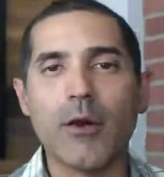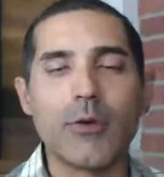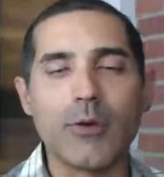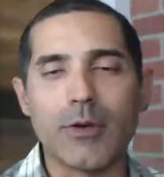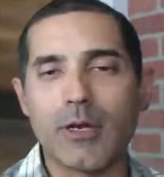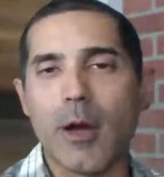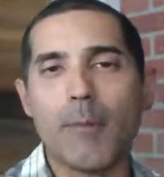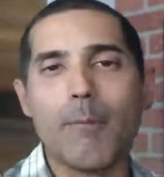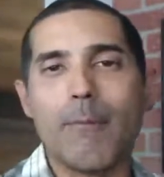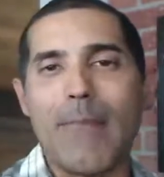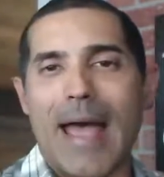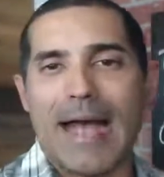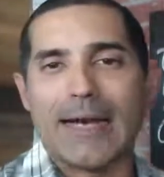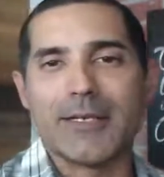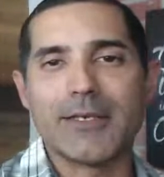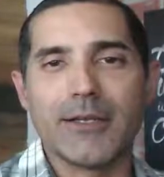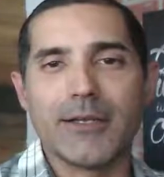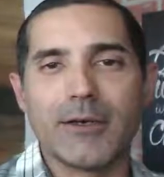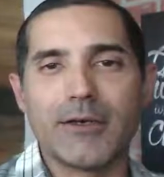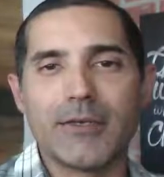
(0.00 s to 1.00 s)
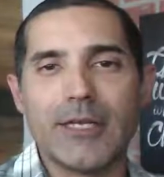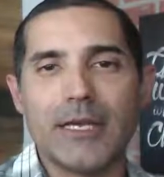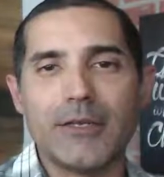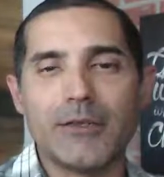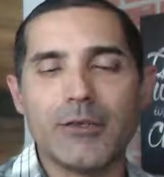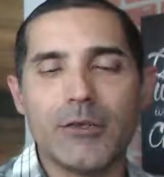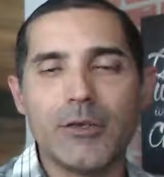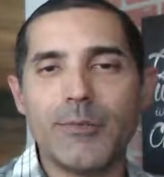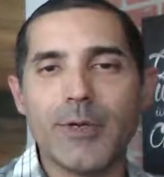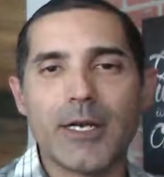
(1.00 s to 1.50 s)
don't come back to their
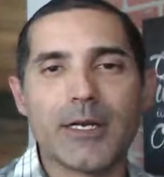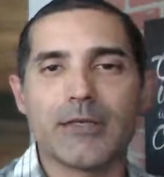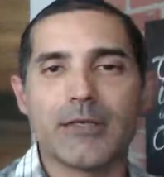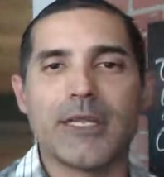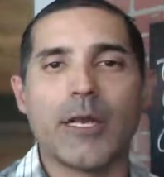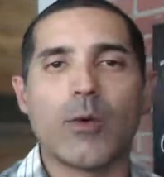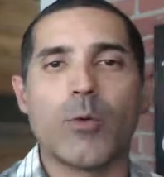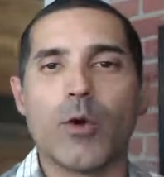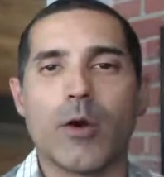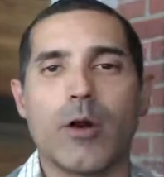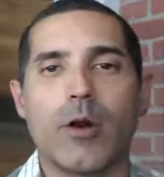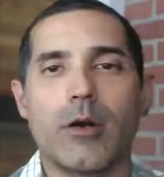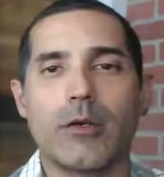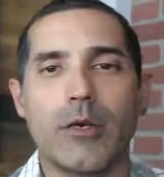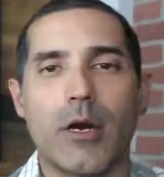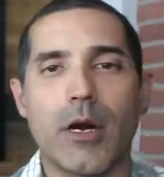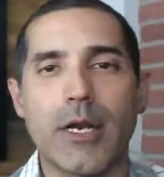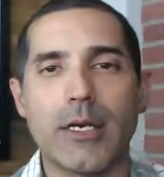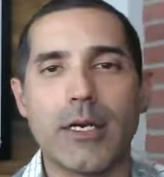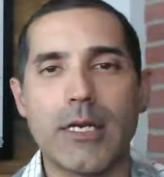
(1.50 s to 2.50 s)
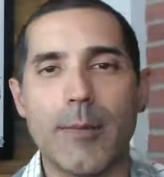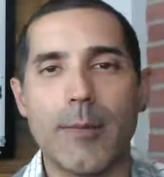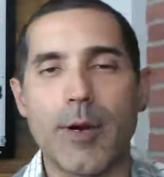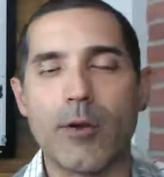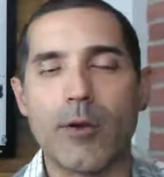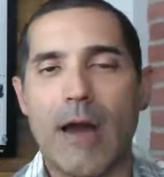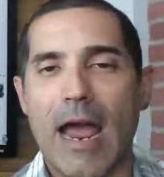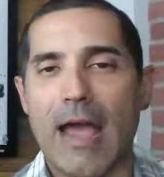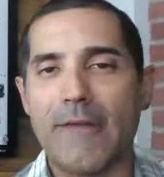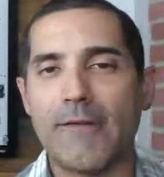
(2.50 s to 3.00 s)
day two because they weren't our target
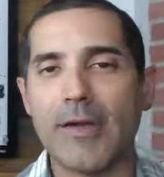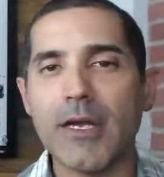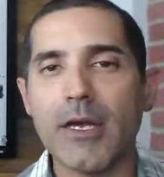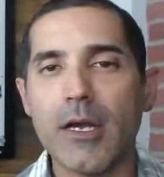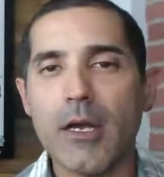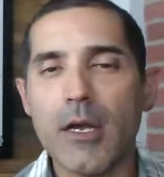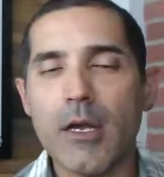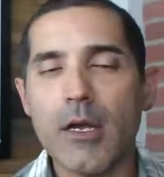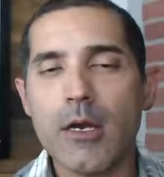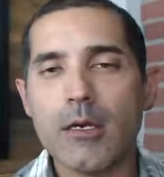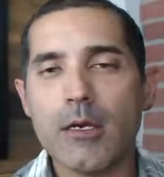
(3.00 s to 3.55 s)
demographic.